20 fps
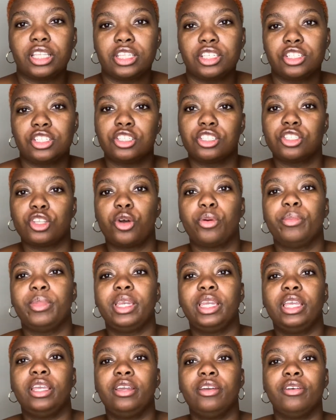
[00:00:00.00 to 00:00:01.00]
There's just so
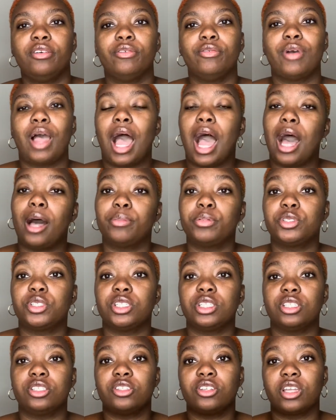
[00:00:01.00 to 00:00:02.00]
many
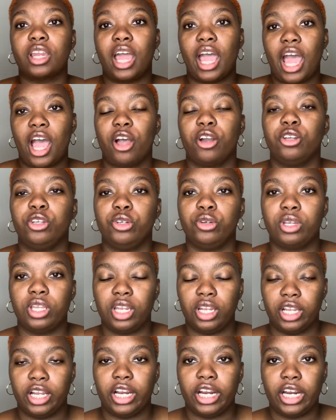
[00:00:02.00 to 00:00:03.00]
options on how you
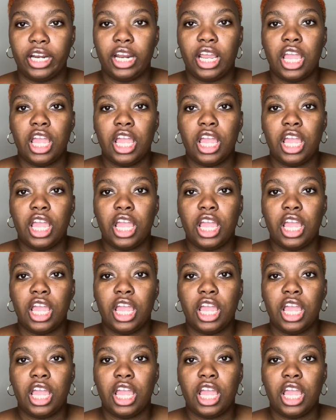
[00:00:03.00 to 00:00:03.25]
can learn.